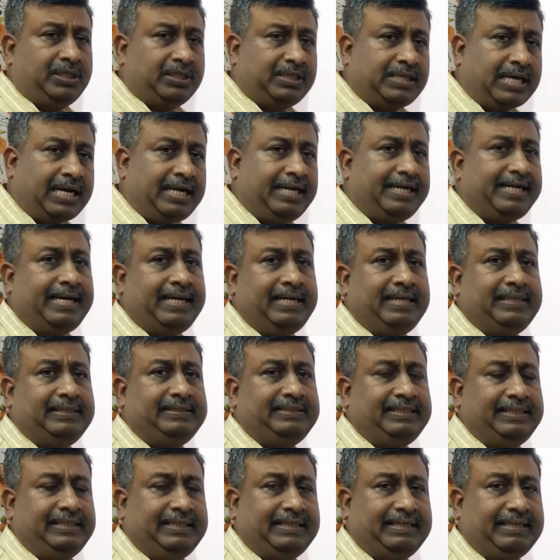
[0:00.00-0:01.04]
kinetic
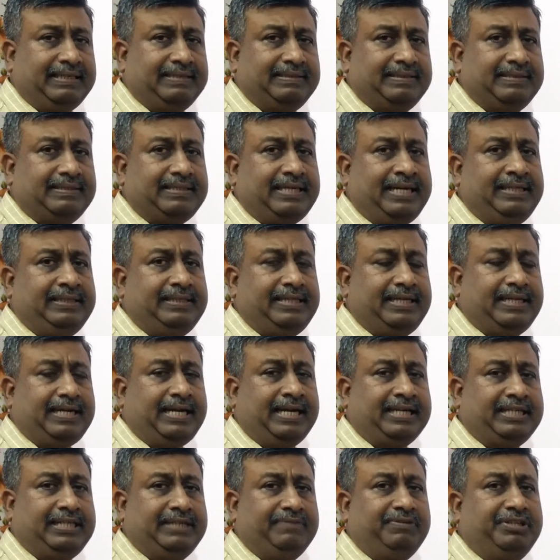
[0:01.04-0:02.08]
energy increases and their
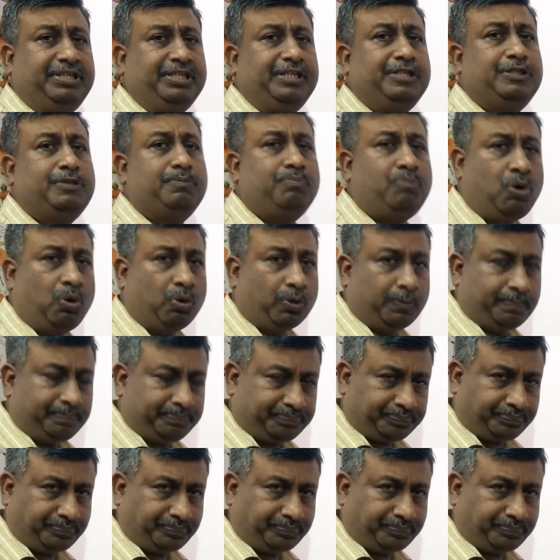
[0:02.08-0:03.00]
activity is more